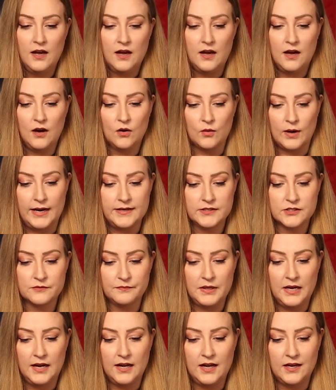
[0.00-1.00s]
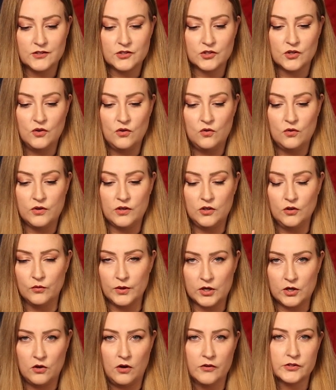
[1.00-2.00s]
All right. So you'll
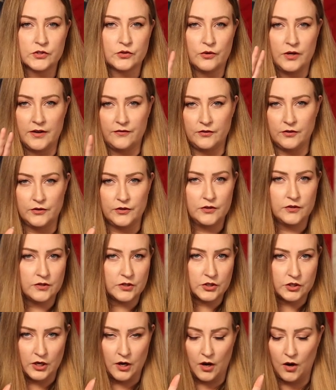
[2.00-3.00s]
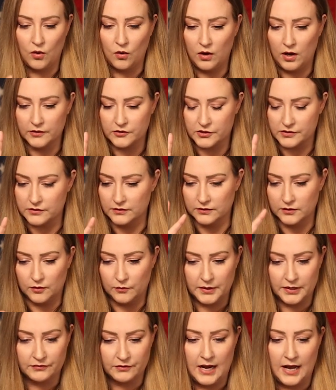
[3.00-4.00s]
recall the story if you're new to the show. Just a little
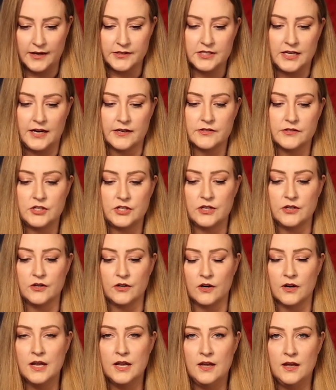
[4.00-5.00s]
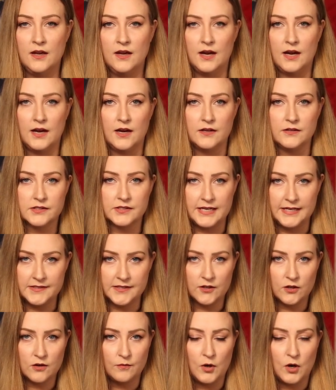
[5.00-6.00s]
bit of context here. State
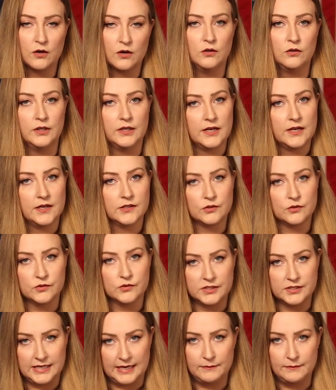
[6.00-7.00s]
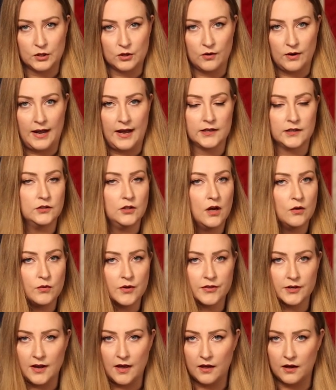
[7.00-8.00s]
Senator Mark Olias, who's a Democrat, along
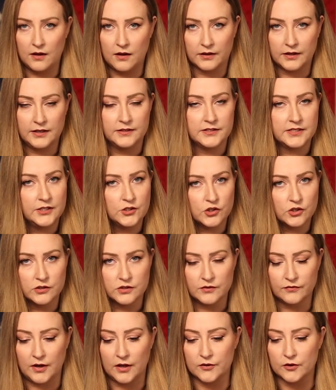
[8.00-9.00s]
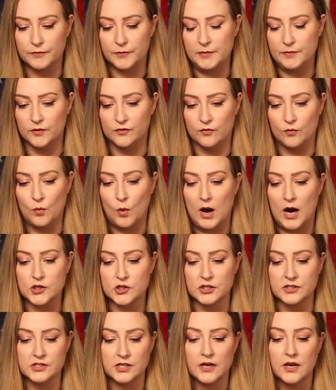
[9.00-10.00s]
with a contingent of other people from
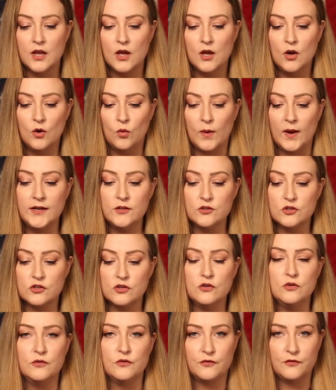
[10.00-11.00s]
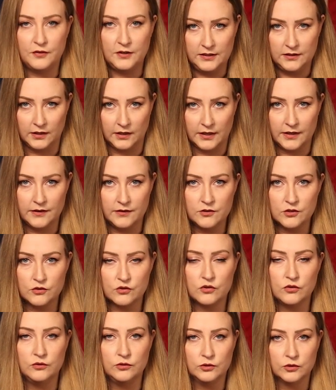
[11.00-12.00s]
Washington, went to Finland
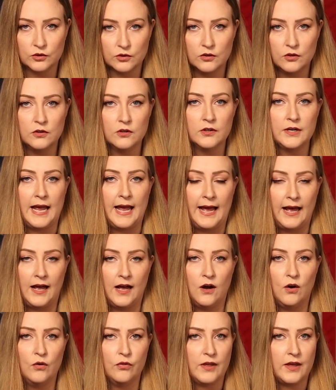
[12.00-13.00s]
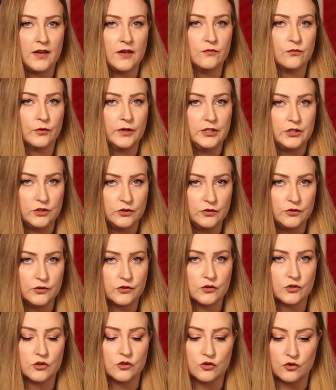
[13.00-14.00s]
to learn how they've
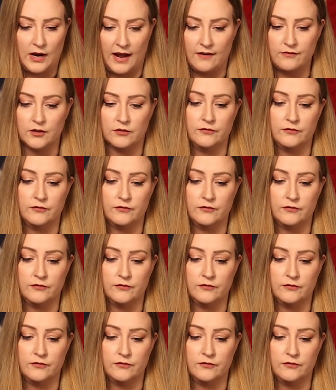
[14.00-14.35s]
reduced traffic